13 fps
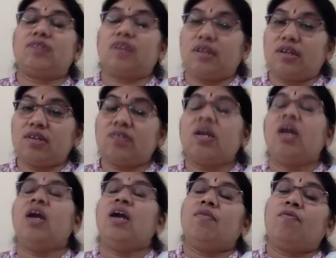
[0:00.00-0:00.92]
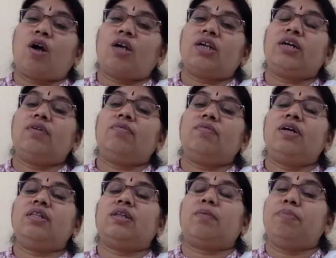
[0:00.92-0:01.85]
That is,
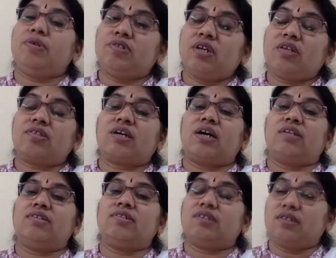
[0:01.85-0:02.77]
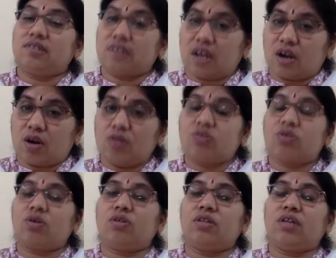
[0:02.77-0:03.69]
whatever the business concerns are
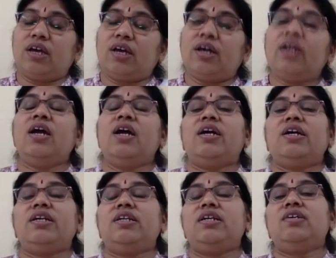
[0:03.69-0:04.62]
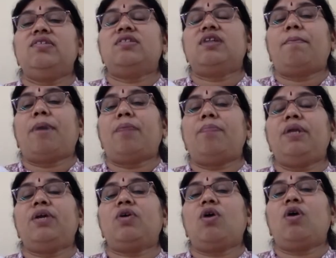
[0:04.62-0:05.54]
also there, it is the
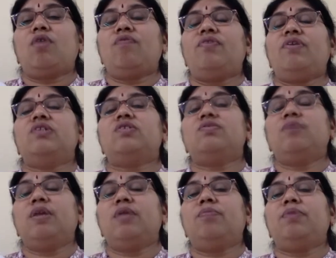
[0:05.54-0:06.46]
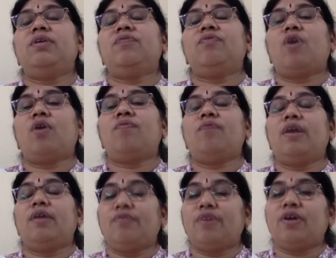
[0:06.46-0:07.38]
public office will be for
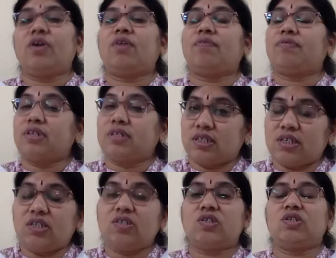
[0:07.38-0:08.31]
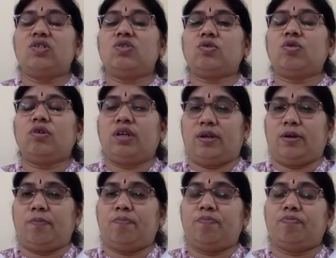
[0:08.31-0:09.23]
welfare of the citizens only.